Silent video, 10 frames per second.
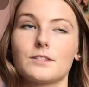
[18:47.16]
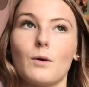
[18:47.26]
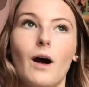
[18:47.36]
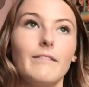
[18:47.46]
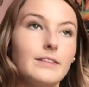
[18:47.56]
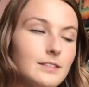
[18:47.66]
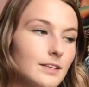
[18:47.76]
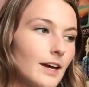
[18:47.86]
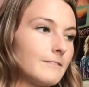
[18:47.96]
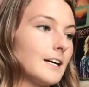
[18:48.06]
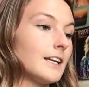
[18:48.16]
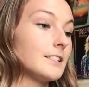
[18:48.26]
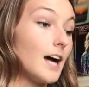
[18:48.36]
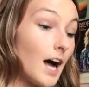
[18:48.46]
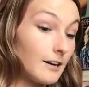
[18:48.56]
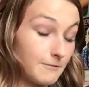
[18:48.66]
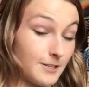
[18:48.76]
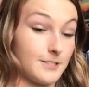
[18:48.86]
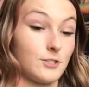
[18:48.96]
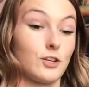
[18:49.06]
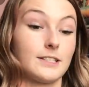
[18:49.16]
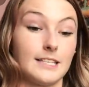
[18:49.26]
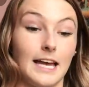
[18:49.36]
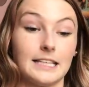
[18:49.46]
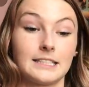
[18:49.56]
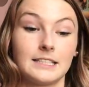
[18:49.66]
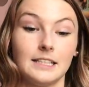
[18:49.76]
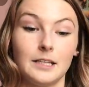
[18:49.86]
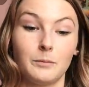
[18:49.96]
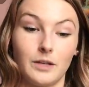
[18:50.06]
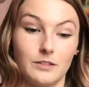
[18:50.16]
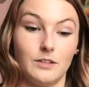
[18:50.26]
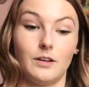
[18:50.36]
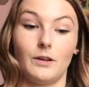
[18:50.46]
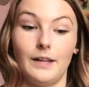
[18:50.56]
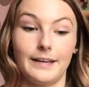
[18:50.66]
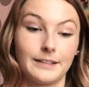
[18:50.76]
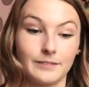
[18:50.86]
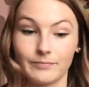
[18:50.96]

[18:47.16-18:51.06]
So obviously I've done a ton of research on SAS because, you know, like,